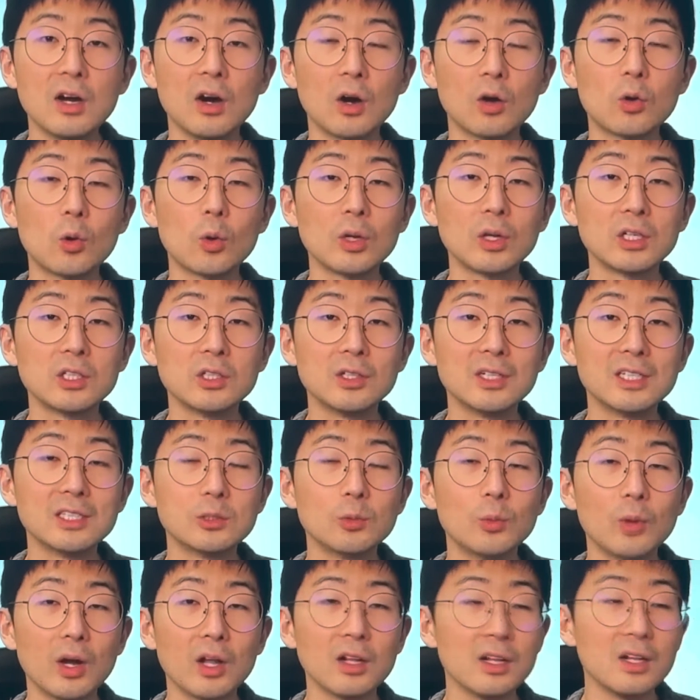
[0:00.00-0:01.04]
according to his
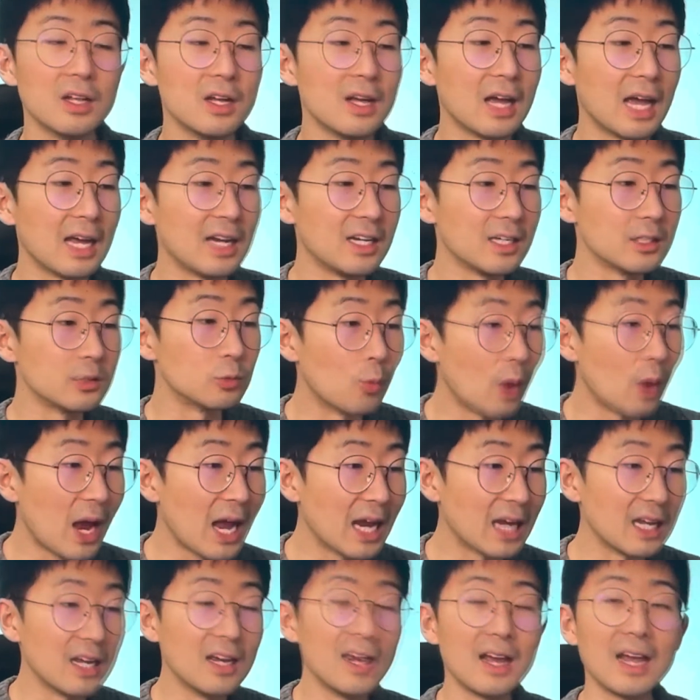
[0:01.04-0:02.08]
will and his
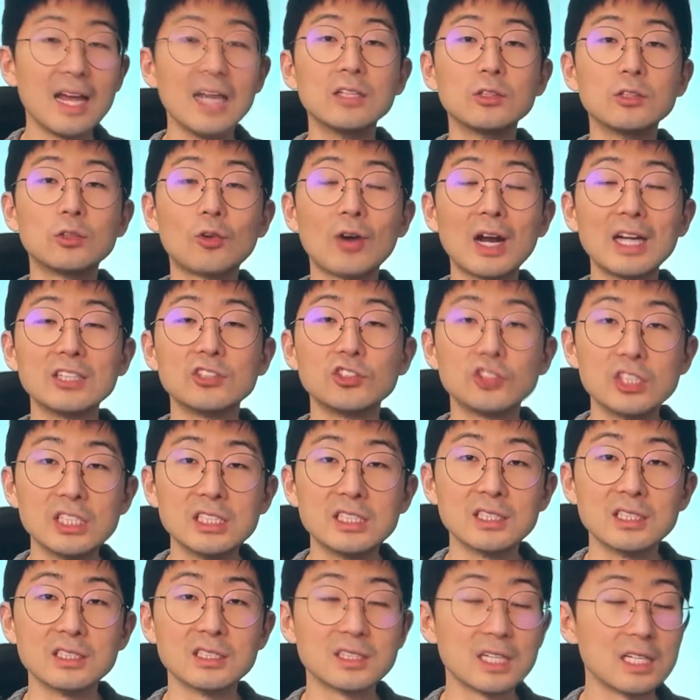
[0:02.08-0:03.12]
way in Christ
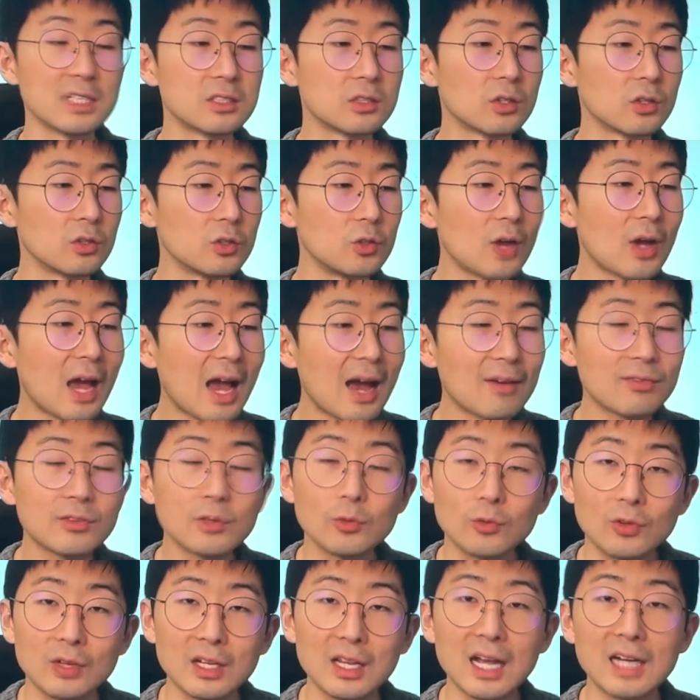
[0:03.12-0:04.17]
Jesus. And so you have to
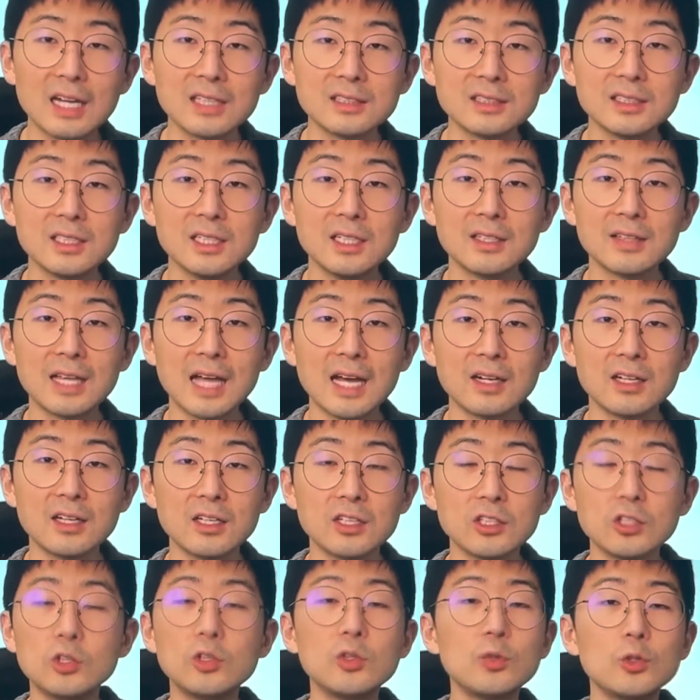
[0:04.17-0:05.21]
realize that
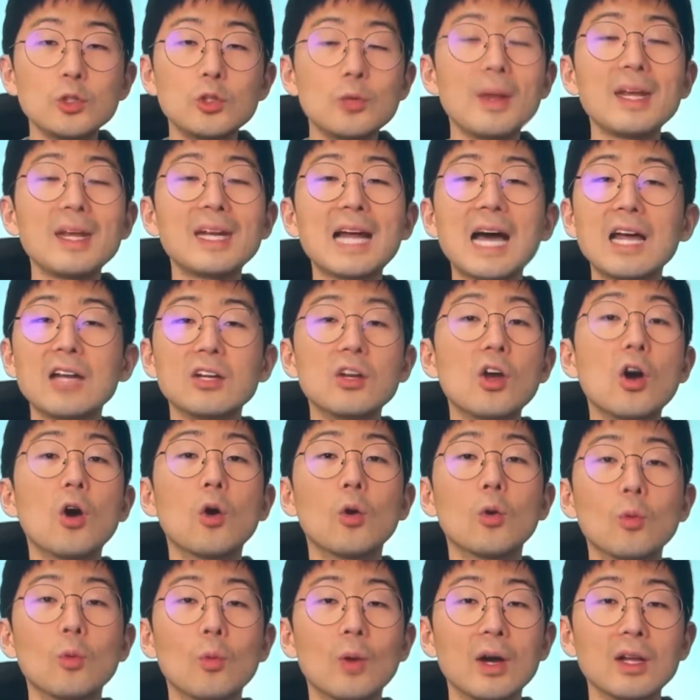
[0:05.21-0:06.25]
you you may not
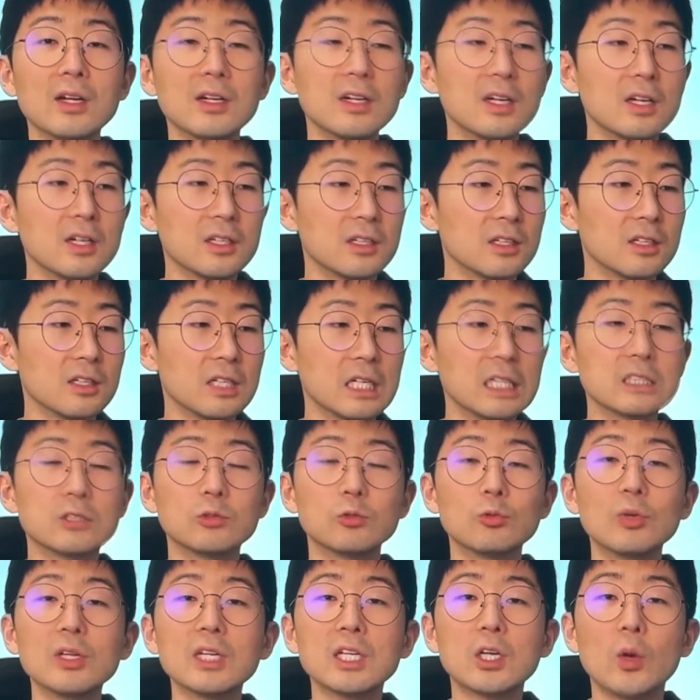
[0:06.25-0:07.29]
know what is
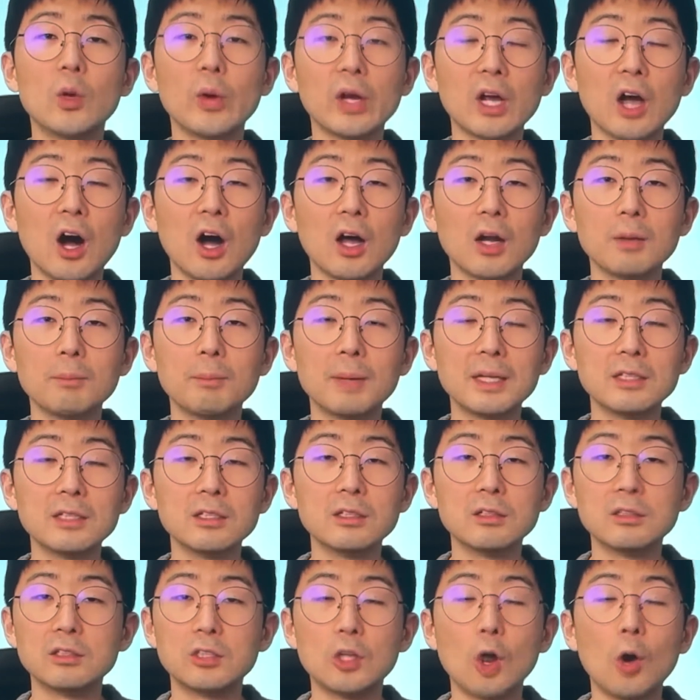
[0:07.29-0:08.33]
really going on, but
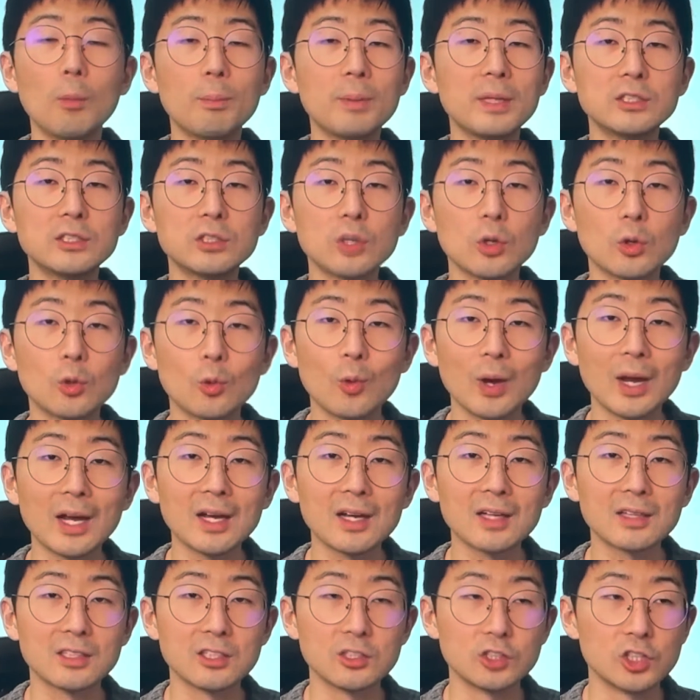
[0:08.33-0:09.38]
don't be so
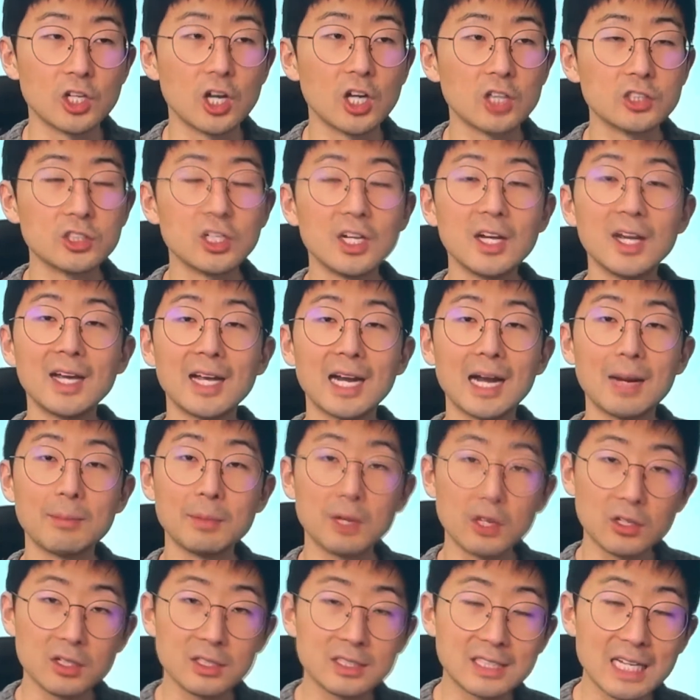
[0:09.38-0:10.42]
quick to judge. And I'm
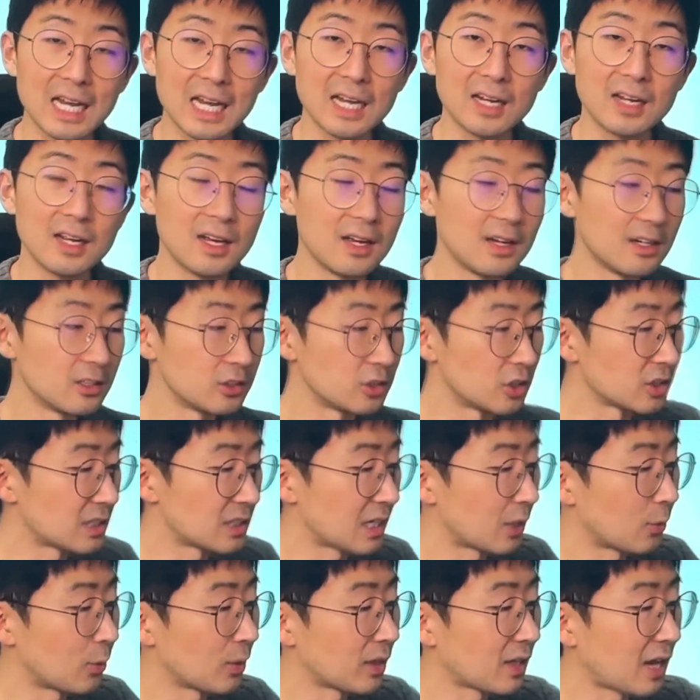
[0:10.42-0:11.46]
here to say, just
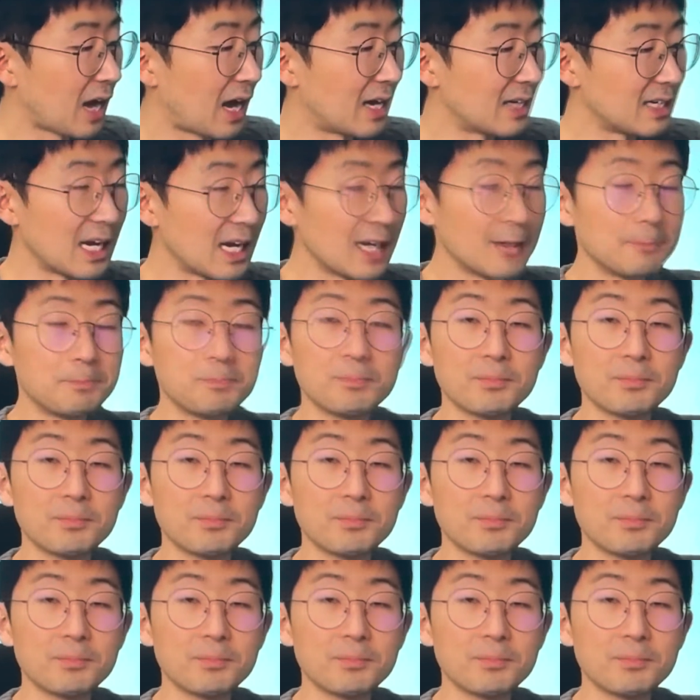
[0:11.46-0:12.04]
like with Kanye,